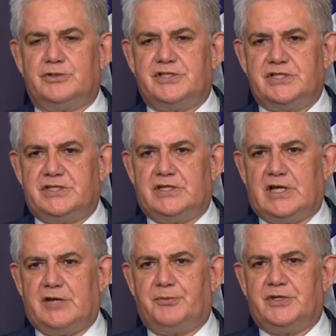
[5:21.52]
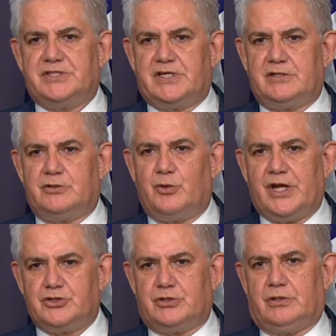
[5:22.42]
to assisting government set a
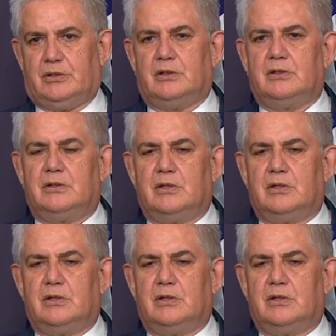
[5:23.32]
direction